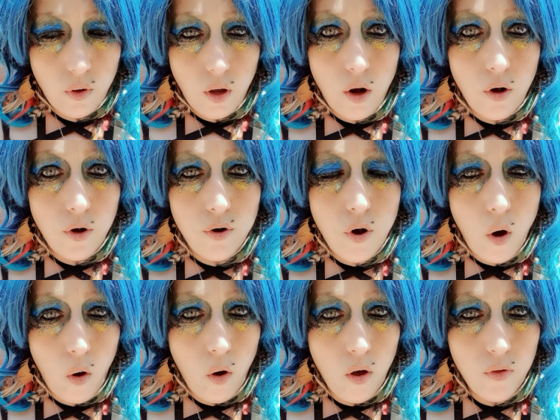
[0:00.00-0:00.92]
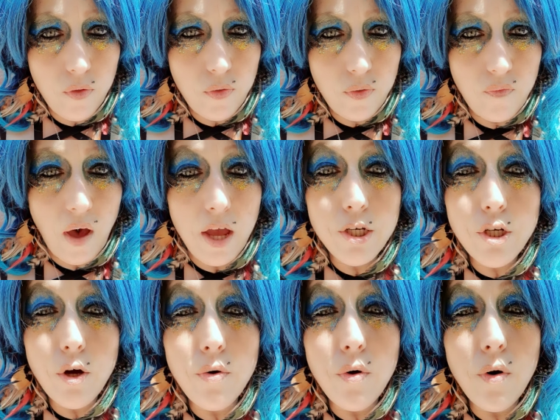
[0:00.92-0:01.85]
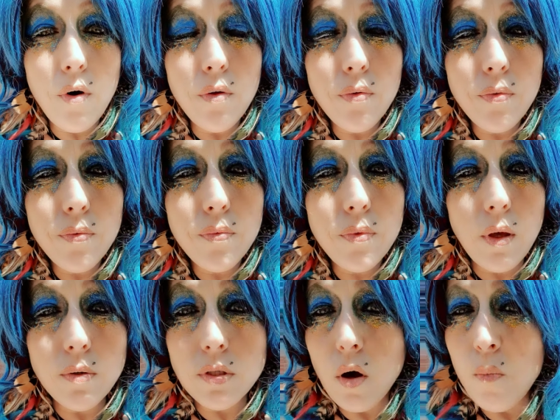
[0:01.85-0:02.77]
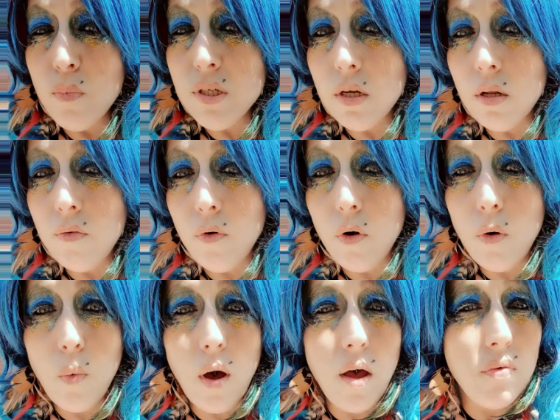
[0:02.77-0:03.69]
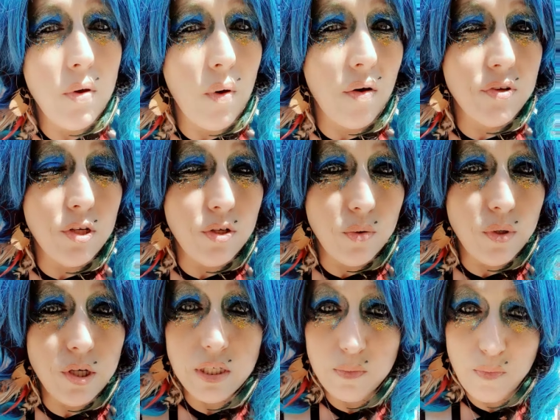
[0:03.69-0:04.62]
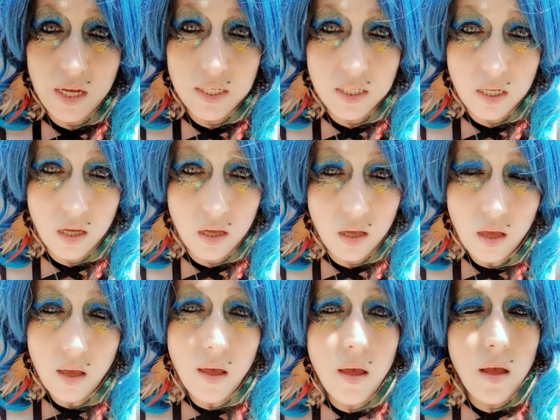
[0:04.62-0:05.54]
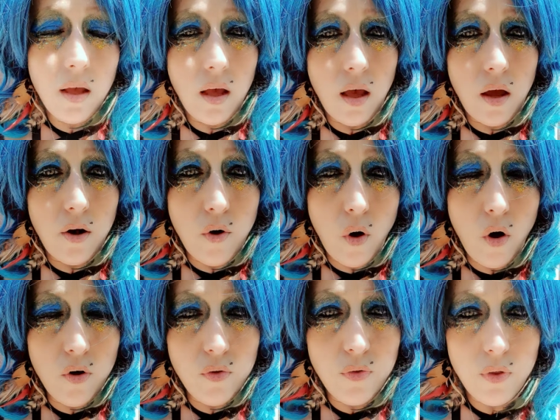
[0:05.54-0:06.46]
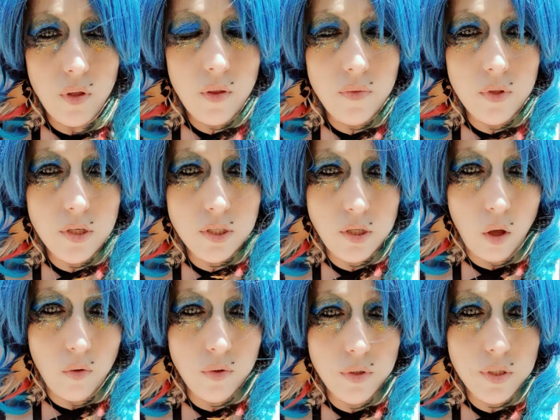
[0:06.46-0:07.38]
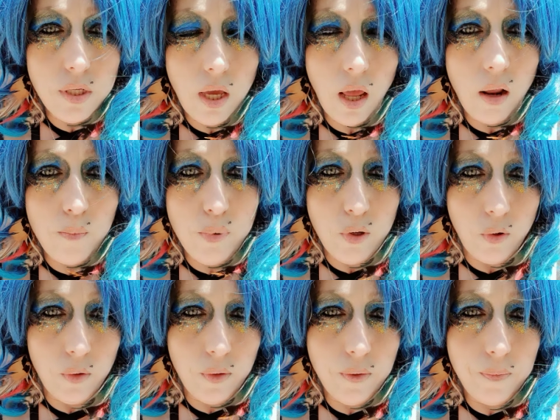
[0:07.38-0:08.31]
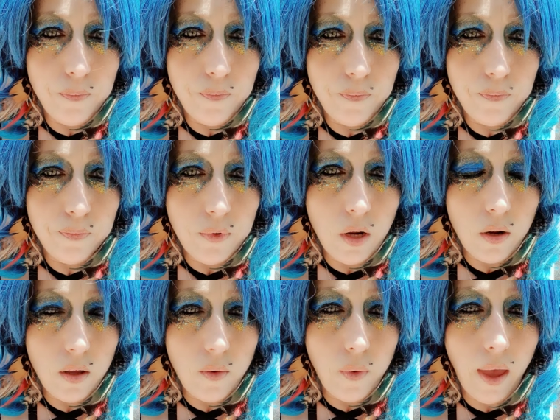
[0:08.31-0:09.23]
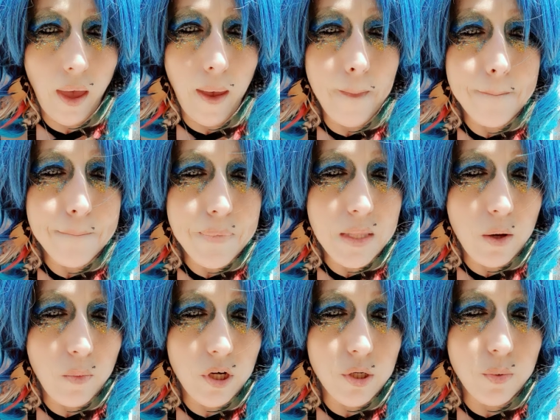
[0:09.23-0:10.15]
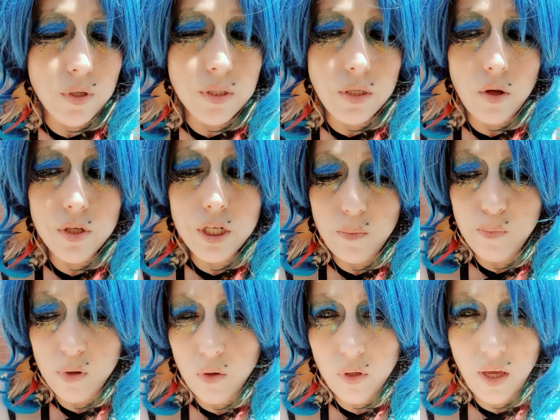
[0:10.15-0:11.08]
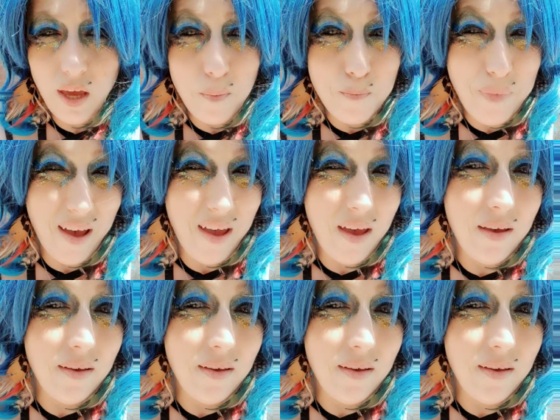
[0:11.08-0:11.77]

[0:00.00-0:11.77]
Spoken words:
north, find your north, use compass on your phone, whatever you have to do, it doesn't matter. North, the salt in a bowl. Okay? Ritual salt in a bowl, you can buy